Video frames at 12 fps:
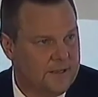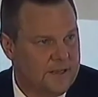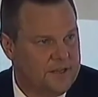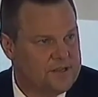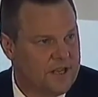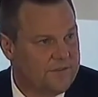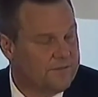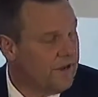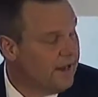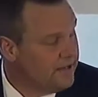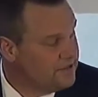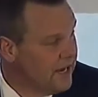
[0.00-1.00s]
set a
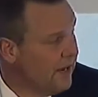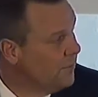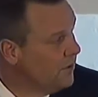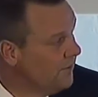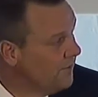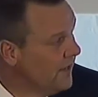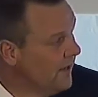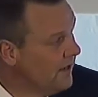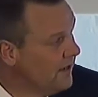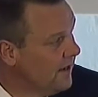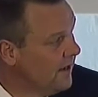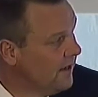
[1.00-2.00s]
fine example
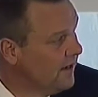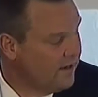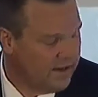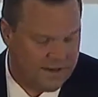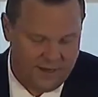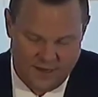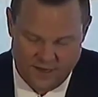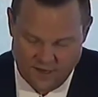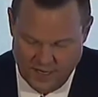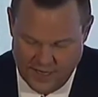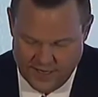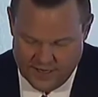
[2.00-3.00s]
and
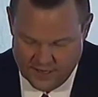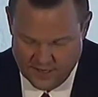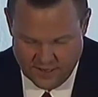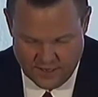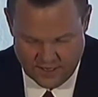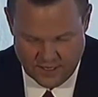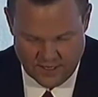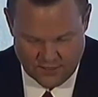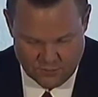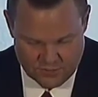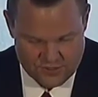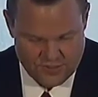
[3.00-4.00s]
led
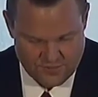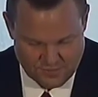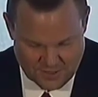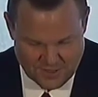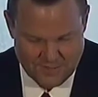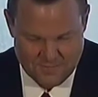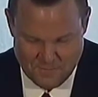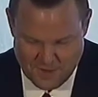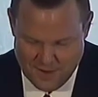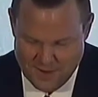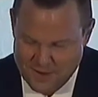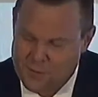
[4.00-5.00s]
with
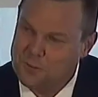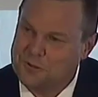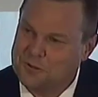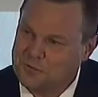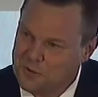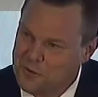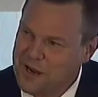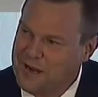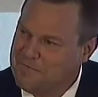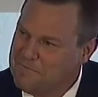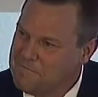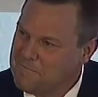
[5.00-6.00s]
some
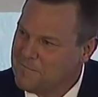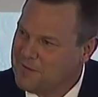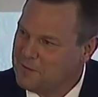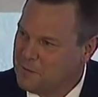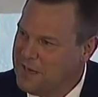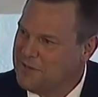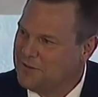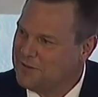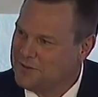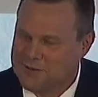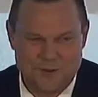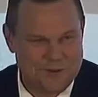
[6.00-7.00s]
great
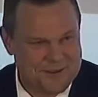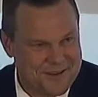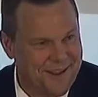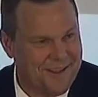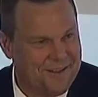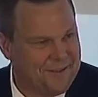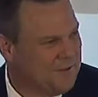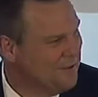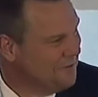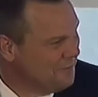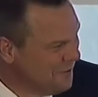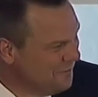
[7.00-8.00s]
speeches, as you can tell
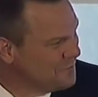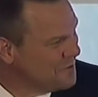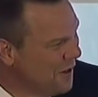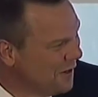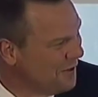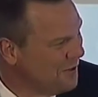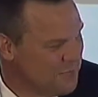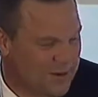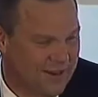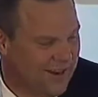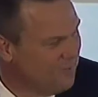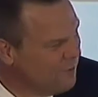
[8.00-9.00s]
when he was talking up
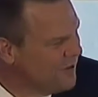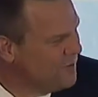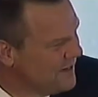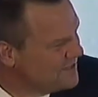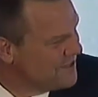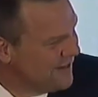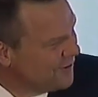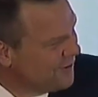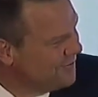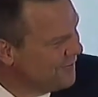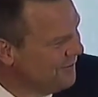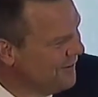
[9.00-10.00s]
here today. One of the best I've
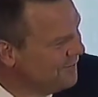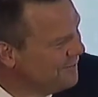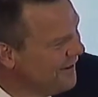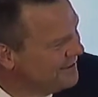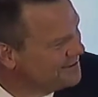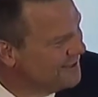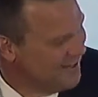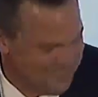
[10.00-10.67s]
heard from you, in fact, Steve.